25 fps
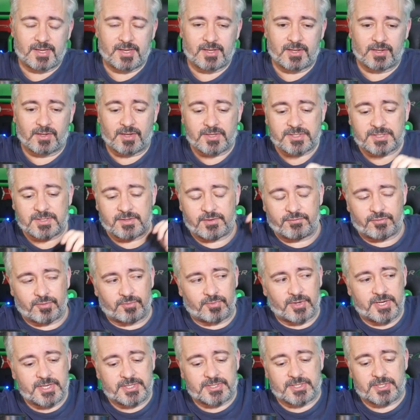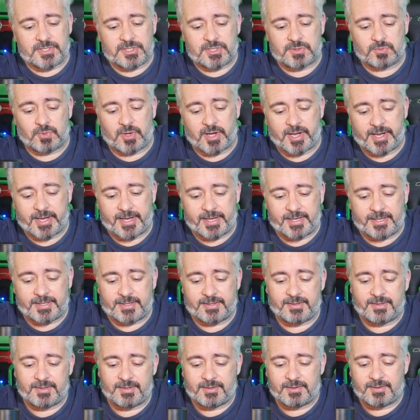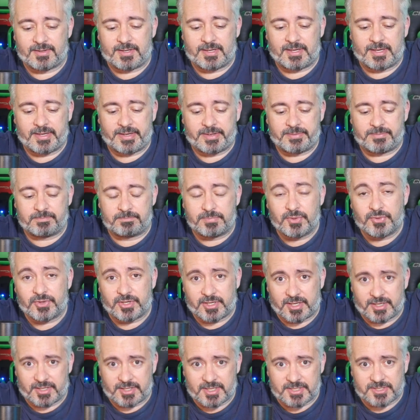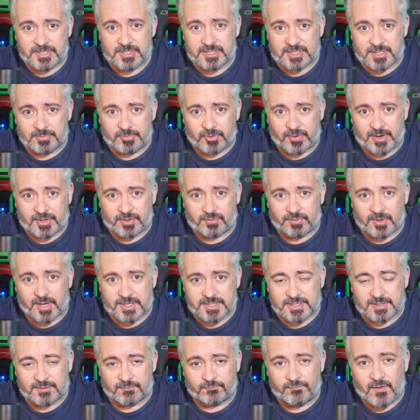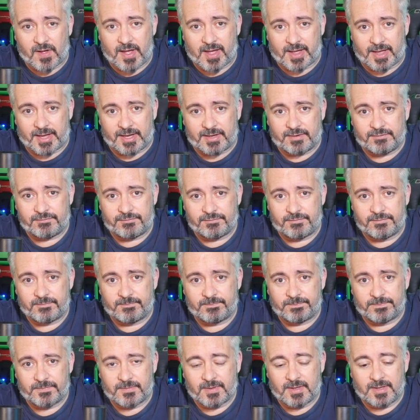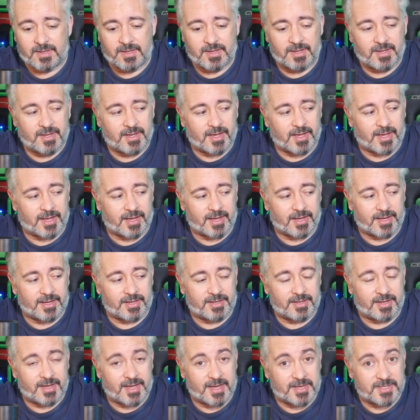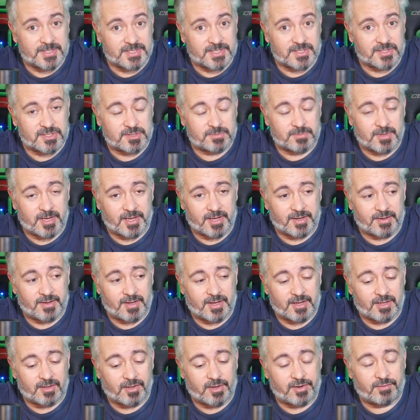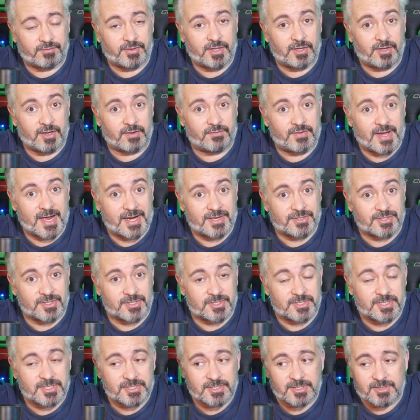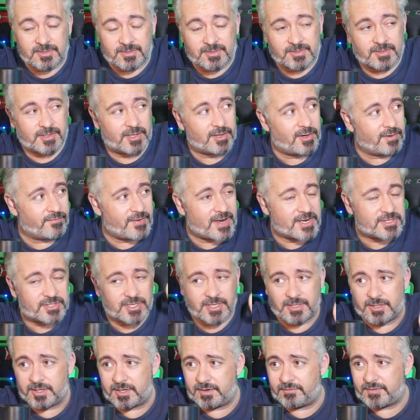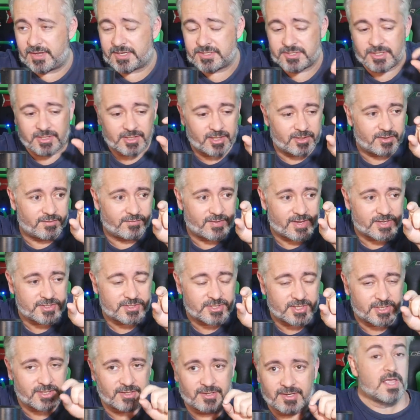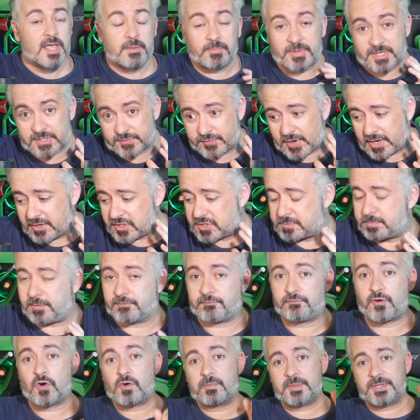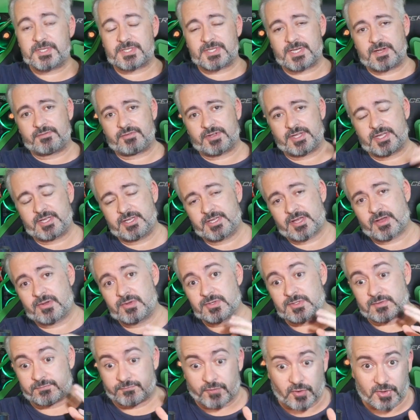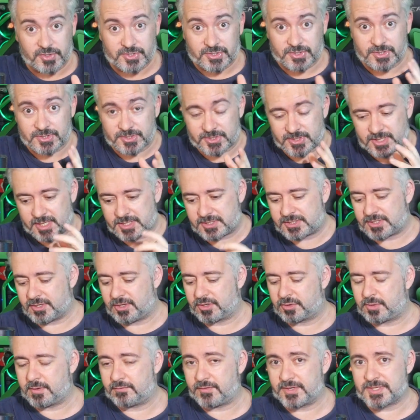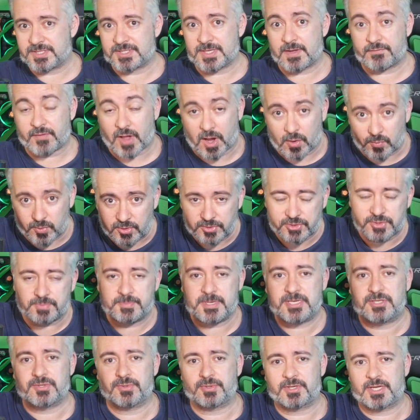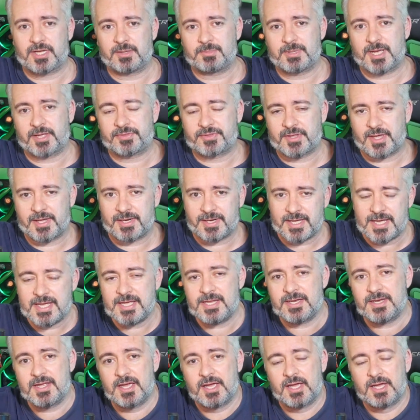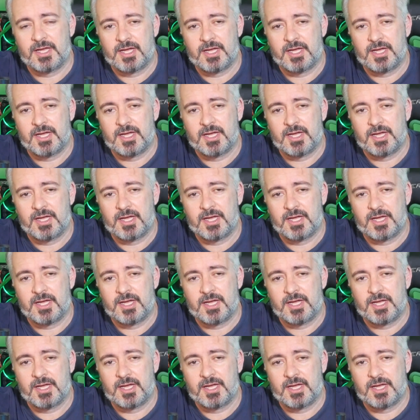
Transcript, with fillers: lots of different reasons why building a system around the Ryzen 5 has a lot of little advantages. Just little advantage here, little advantage here, little advantage here. But as far as performance and everything goes versus the Intel equivalent stuff, I will be talking about that in